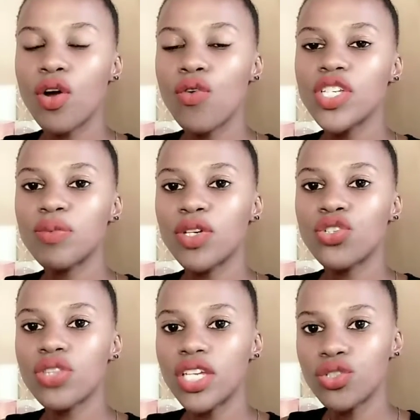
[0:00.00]
always make
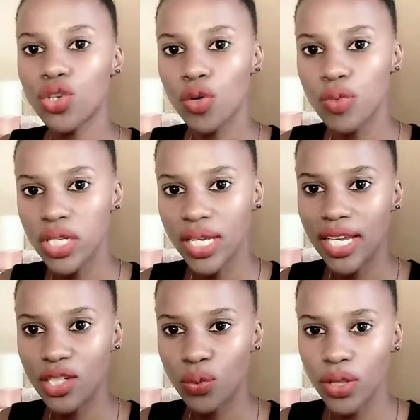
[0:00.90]
sure that you
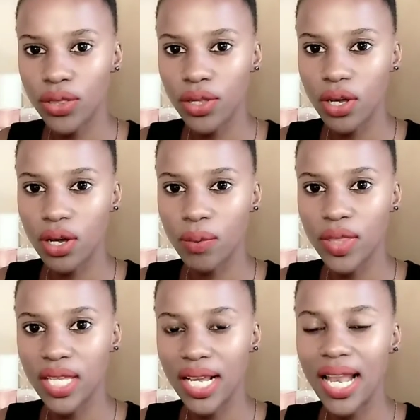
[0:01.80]
communicate with
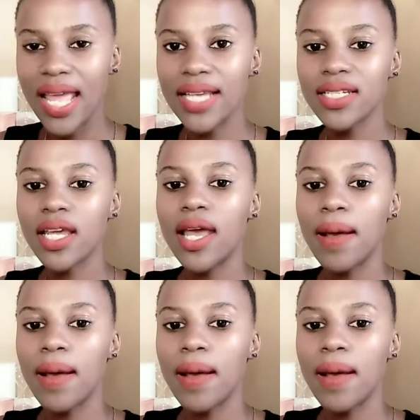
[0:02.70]
the client.